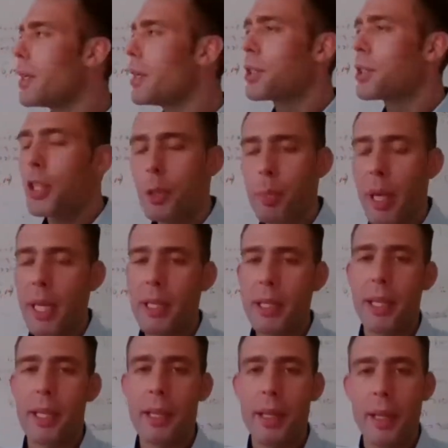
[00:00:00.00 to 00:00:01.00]
it's just
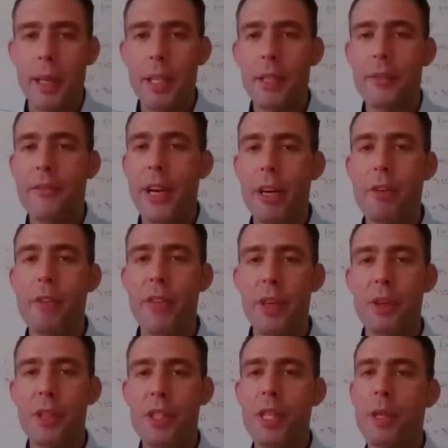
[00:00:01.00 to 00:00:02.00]
basic. It's very,
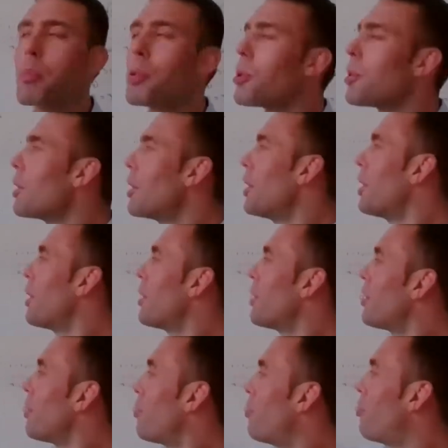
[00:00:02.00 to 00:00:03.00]
very simple.
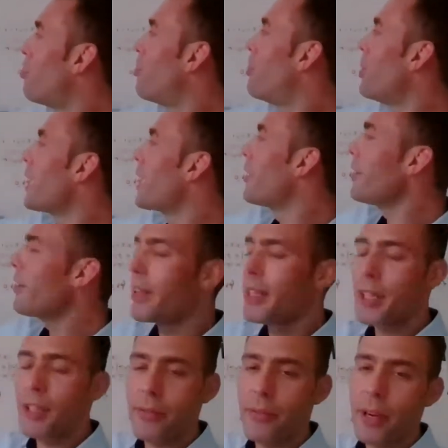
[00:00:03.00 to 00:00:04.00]
The bigger
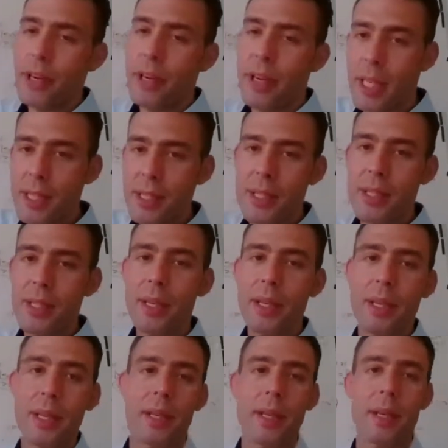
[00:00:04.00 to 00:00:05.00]
this fund is,
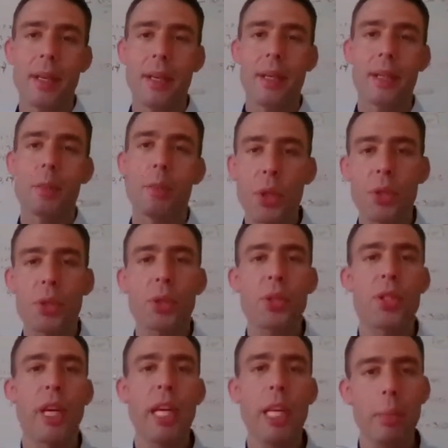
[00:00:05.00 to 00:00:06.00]
the more
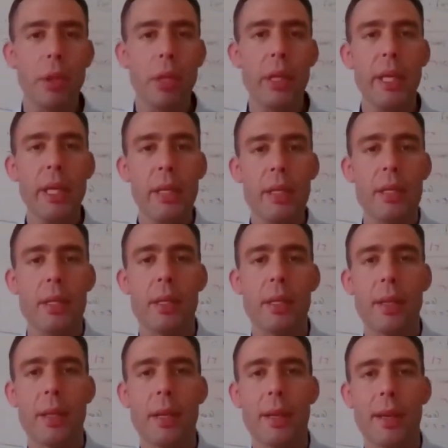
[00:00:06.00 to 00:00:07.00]
sustainable it is.